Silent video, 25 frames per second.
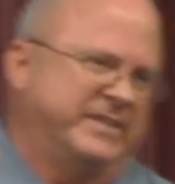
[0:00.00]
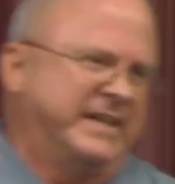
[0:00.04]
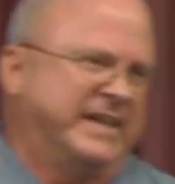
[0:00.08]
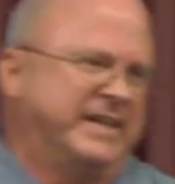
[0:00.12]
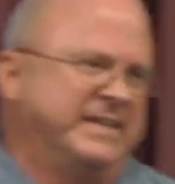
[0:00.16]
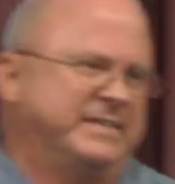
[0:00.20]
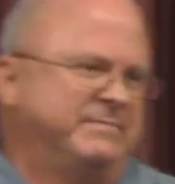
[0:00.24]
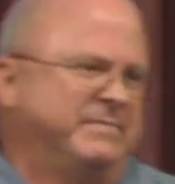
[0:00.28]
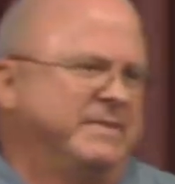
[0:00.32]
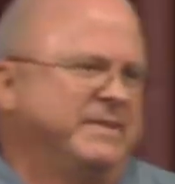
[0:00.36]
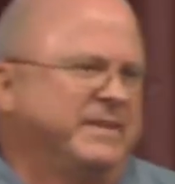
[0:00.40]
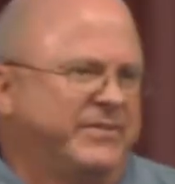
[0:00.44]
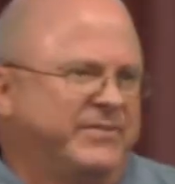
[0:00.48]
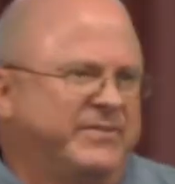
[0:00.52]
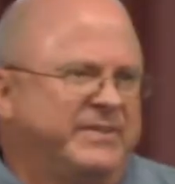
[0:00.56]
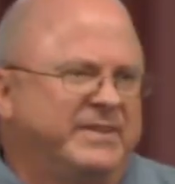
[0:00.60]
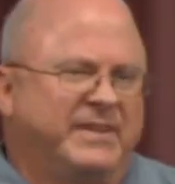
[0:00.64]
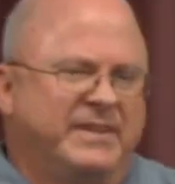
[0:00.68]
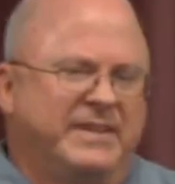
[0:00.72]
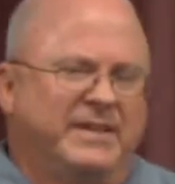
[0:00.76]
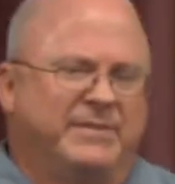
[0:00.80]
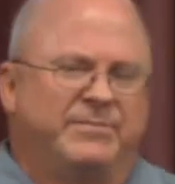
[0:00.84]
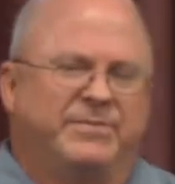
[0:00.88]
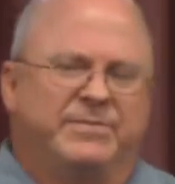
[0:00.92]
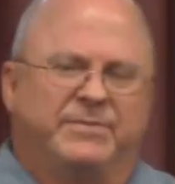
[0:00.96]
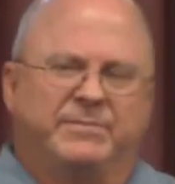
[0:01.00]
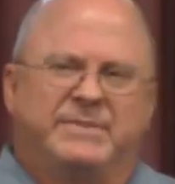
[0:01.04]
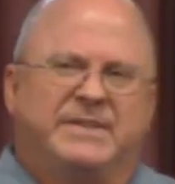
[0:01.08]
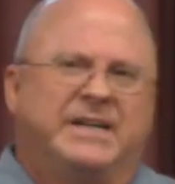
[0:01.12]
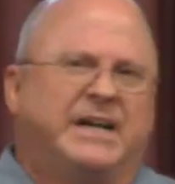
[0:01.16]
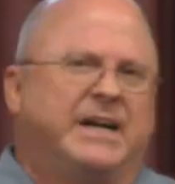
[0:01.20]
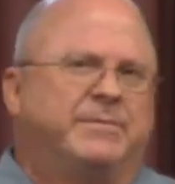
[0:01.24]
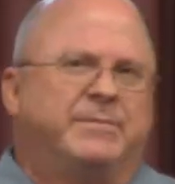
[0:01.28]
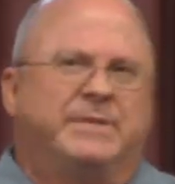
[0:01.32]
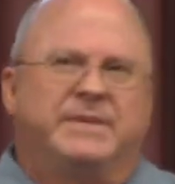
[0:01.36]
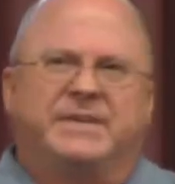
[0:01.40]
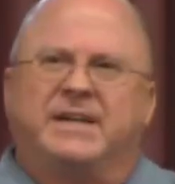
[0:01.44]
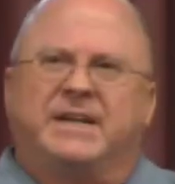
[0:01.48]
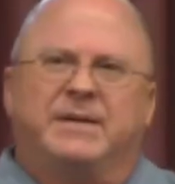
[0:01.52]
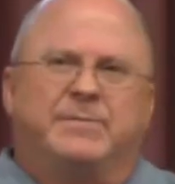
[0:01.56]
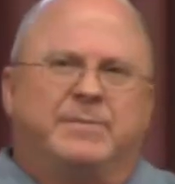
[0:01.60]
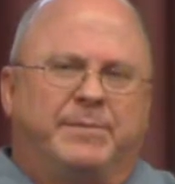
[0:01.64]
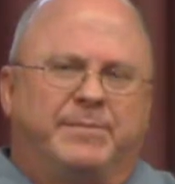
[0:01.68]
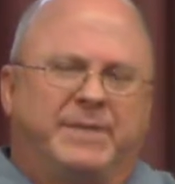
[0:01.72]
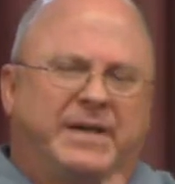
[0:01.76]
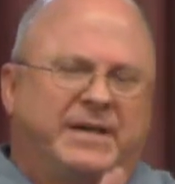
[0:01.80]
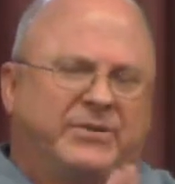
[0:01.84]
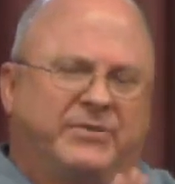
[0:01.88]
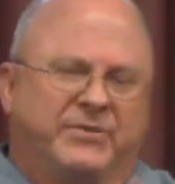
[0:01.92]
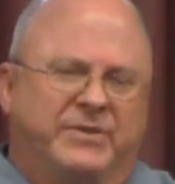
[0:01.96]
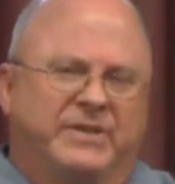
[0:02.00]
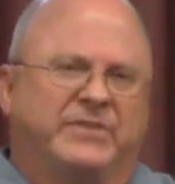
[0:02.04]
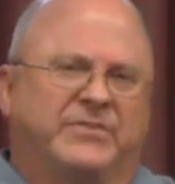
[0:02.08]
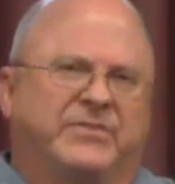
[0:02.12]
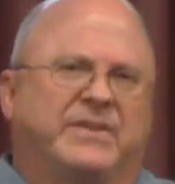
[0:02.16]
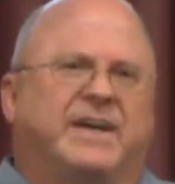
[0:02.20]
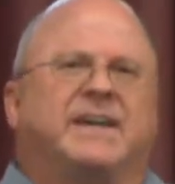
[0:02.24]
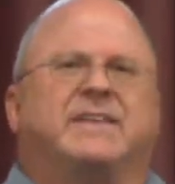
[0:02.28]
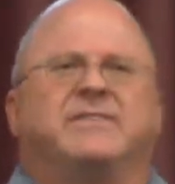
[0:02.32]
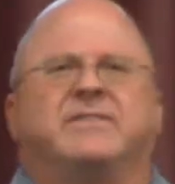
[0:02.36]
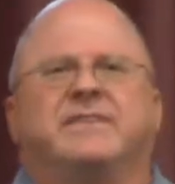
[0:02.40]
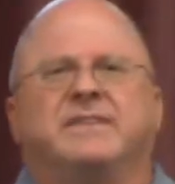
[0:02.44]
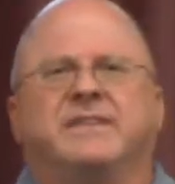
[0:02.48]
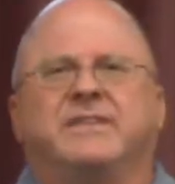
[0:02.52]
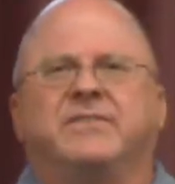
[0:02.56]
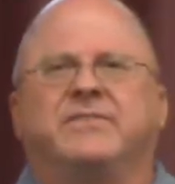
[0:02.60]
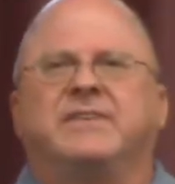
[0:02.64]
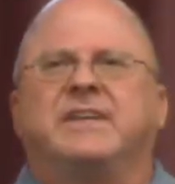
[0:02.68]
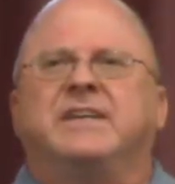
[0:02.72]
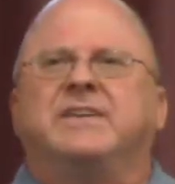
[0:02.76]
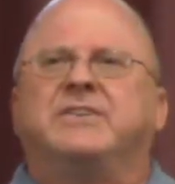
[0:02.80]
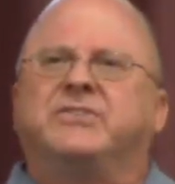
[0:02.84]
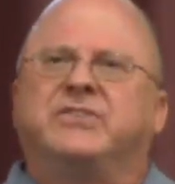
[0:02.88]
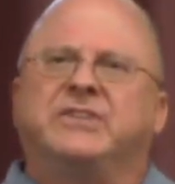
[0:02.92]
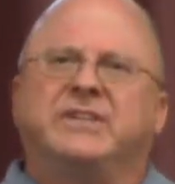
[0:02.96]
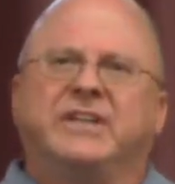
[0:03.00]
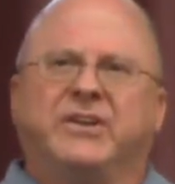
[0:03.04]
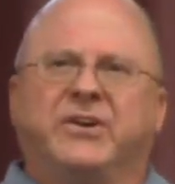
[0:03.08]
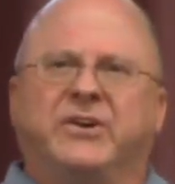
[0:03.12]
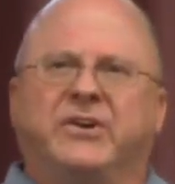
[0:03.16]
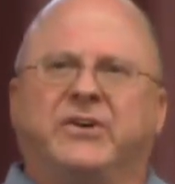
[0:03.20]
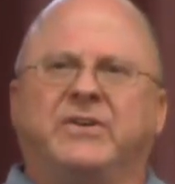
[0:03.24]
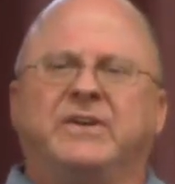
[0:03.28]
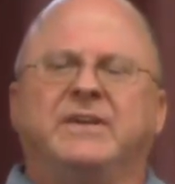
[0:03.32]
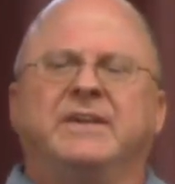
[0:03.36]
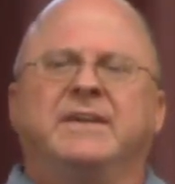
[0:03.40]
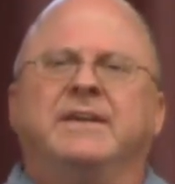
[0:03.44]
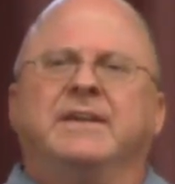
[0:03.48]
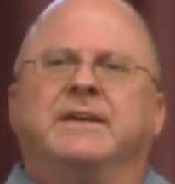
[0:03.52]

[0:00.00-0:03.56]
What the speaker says: I listen to them from time to time. I'm not criticizing the station at all.